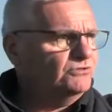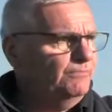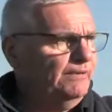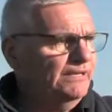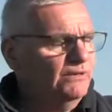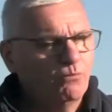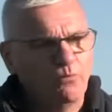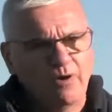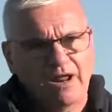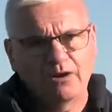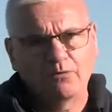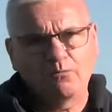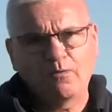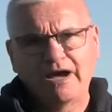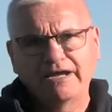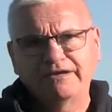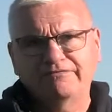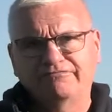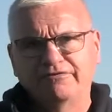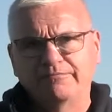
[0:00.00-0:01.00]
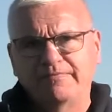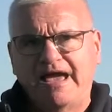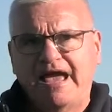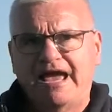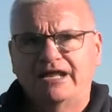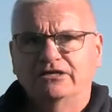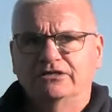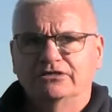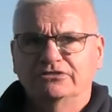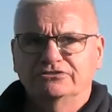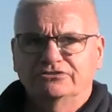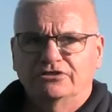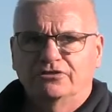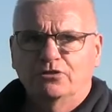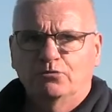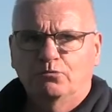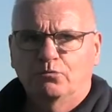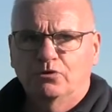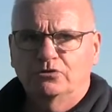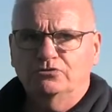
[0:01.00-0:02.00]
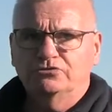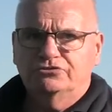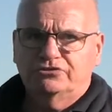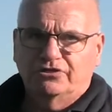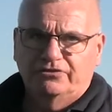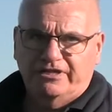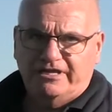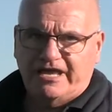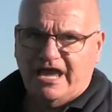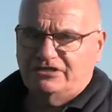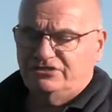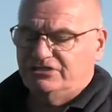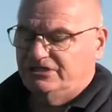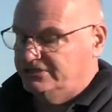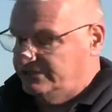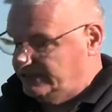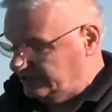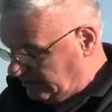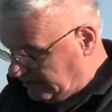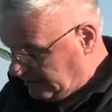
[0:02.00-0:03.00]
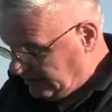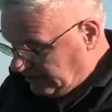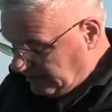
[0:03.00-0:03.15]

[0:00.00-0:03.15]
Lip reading: to be well away from the headlands and the woods and the edges.